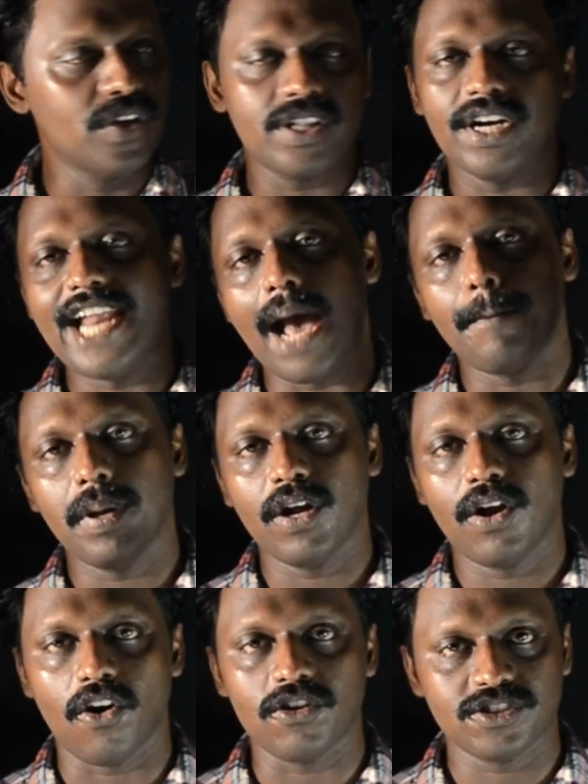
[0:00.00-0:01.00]
with
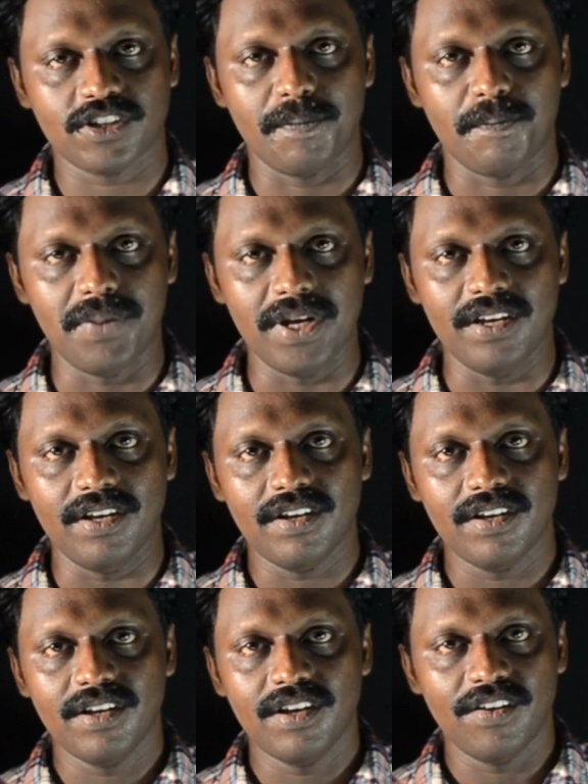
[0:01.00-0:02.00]
damping constant
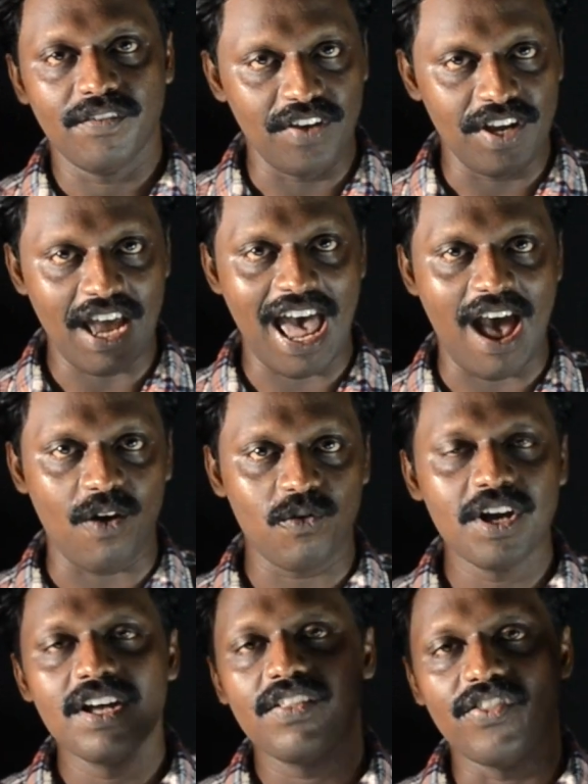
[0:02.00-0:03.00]
B, we
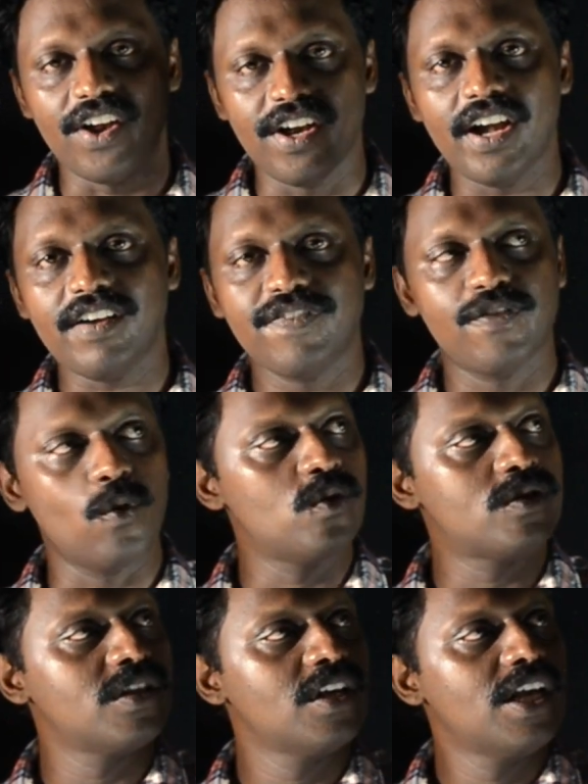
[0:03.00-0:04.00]
have the net
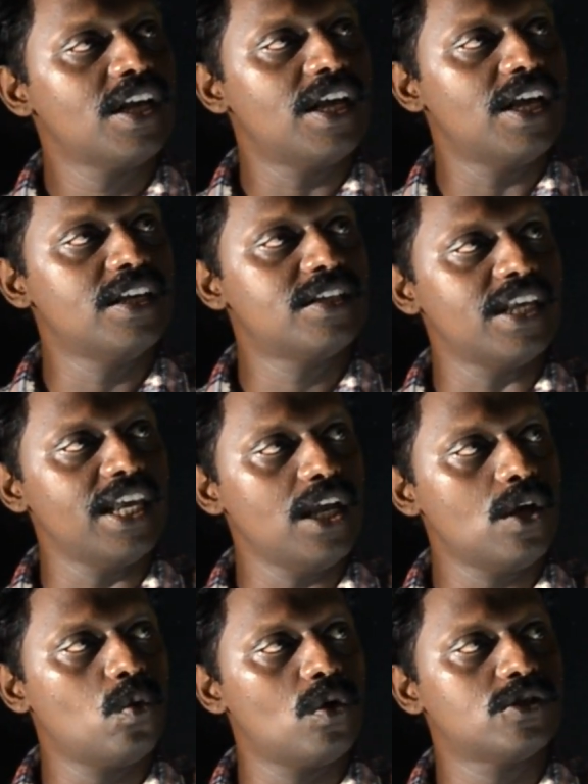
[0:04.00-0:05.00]
force
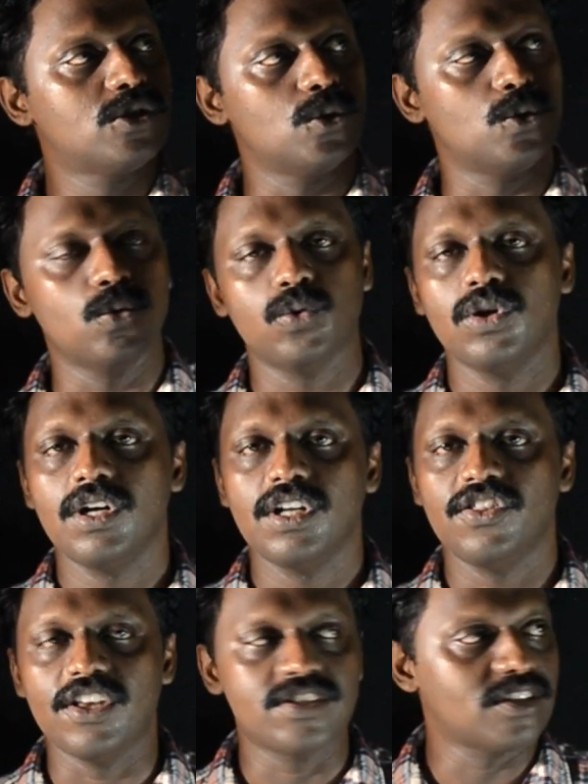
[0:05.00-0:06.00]
is equal to
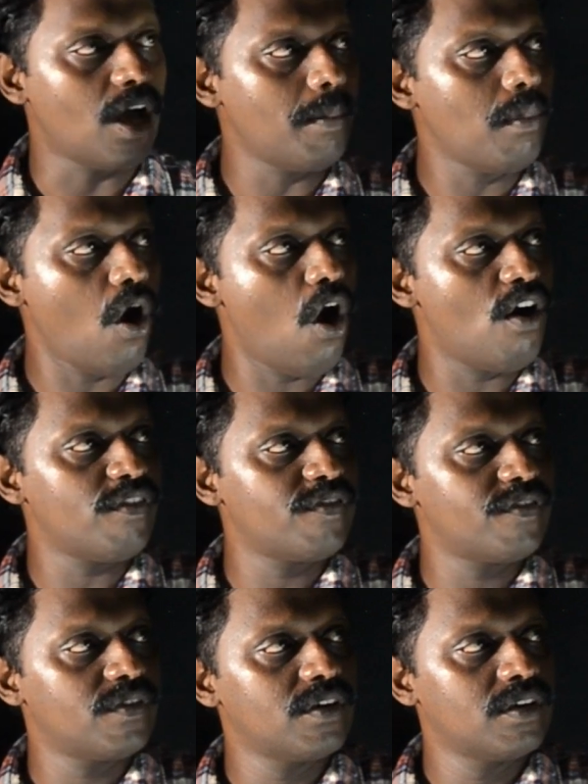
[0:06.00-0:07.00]
the sum
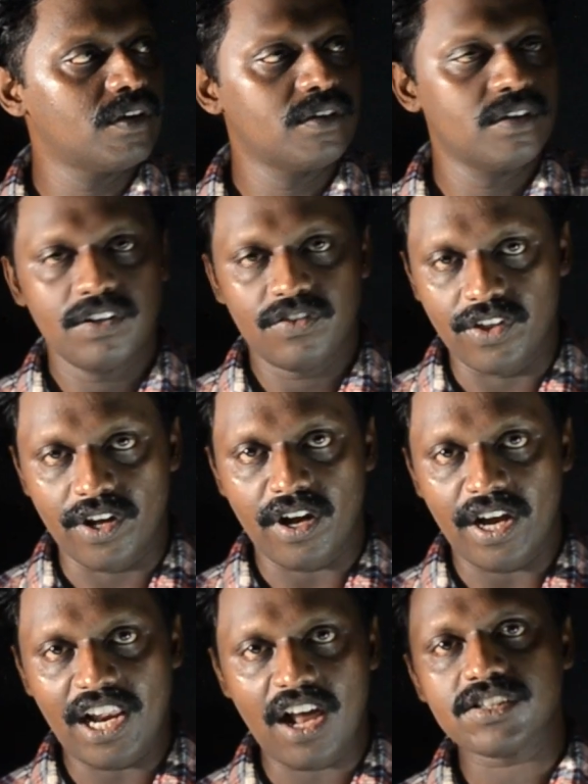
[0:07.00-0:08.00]
of
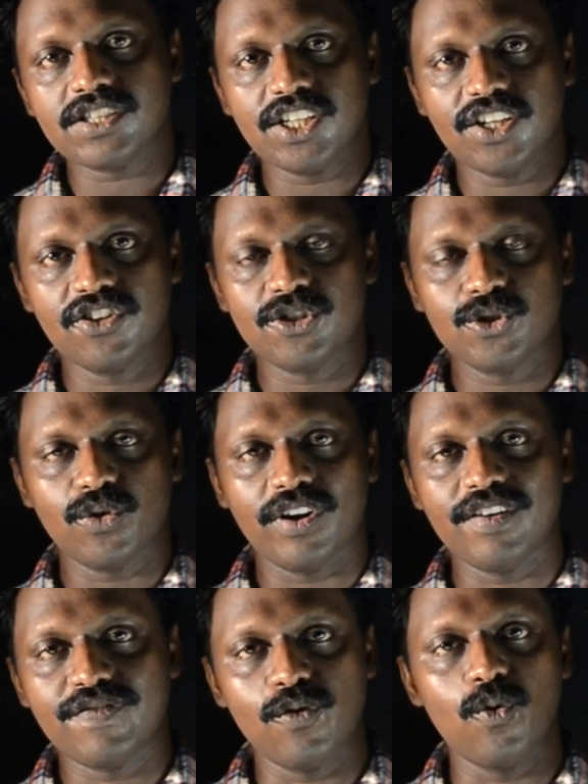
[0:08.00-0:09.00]
the elastic
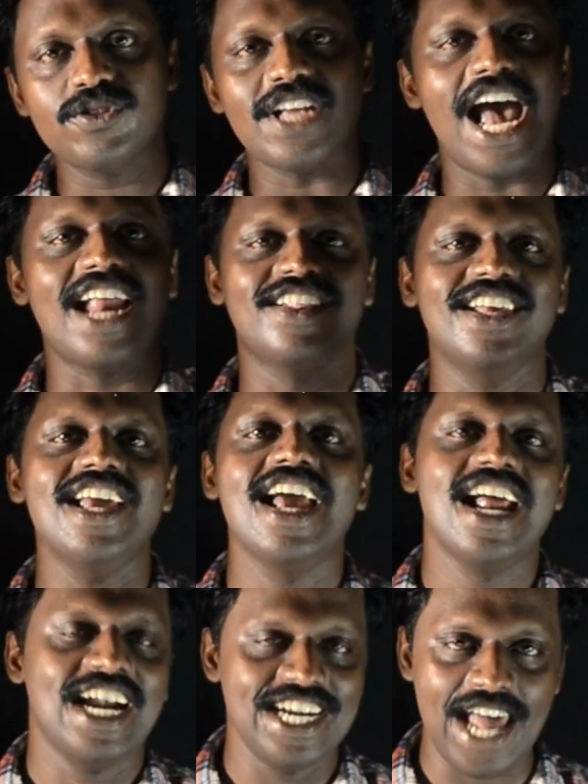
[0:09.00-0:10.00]
restoring force and
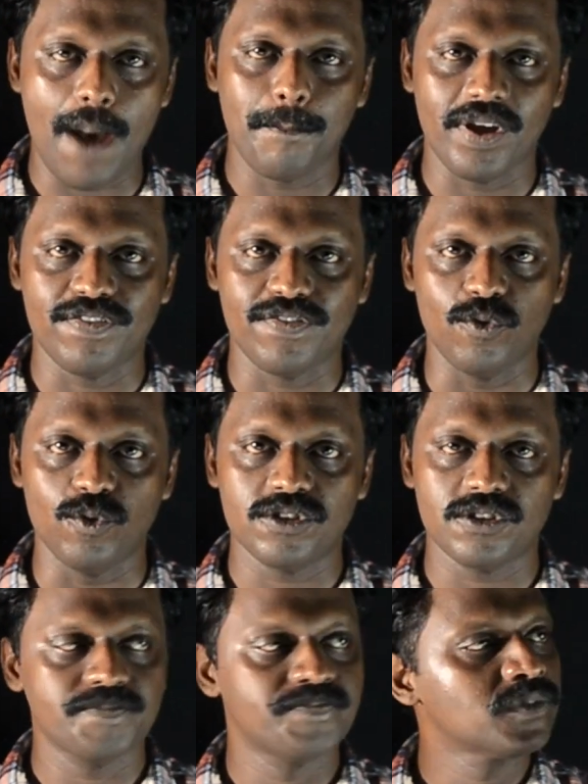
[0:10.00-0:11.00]
the damping
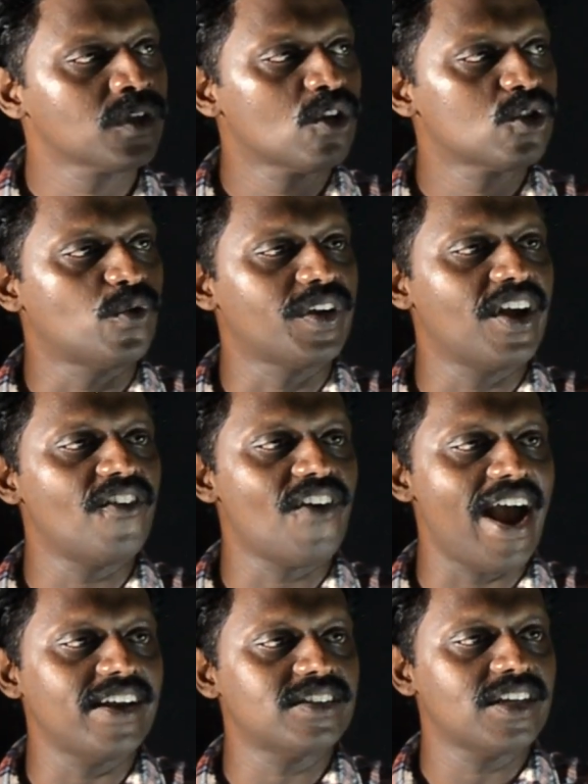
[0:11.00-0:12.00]
force. So we
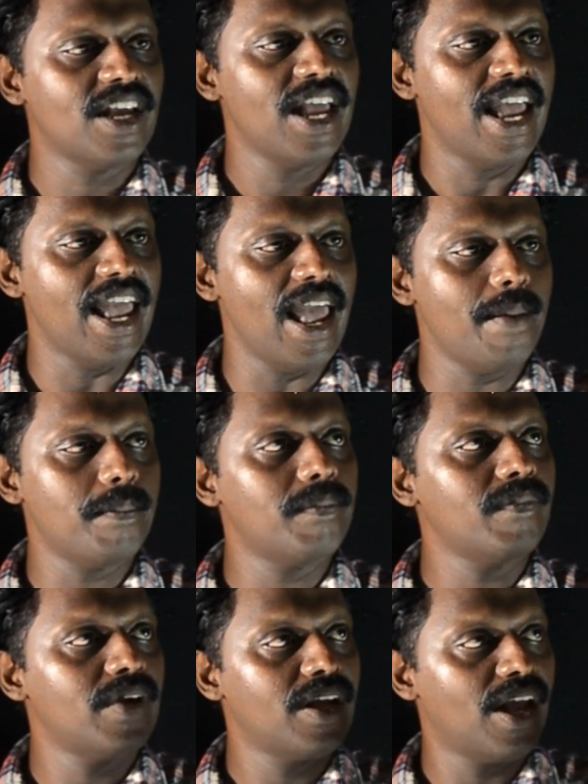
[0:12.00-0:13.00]
can write
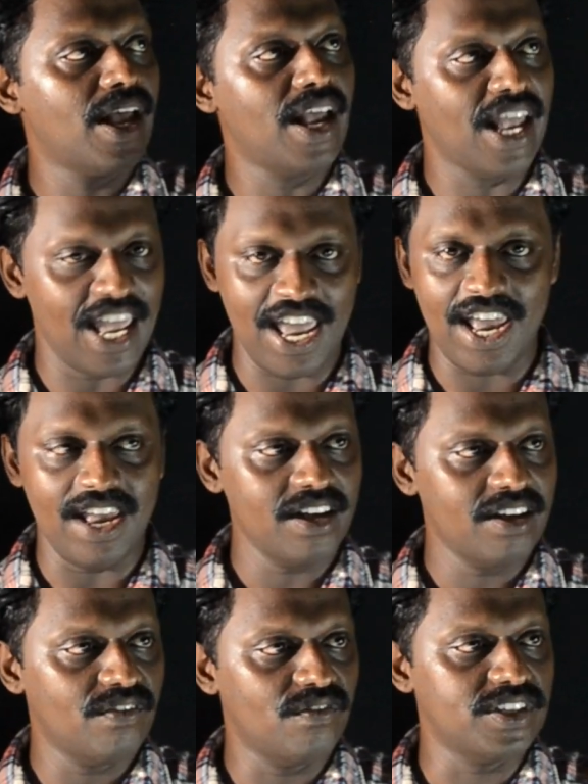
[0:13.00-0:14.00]

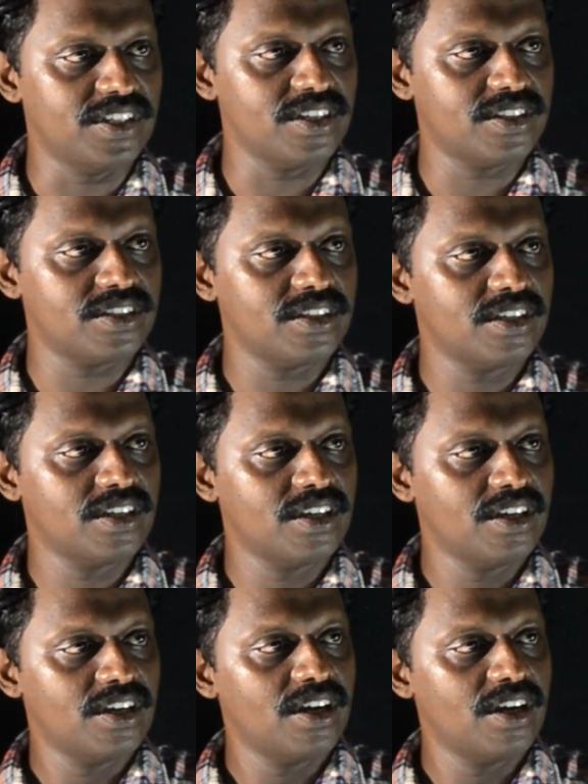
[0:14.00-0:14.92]
MA, which is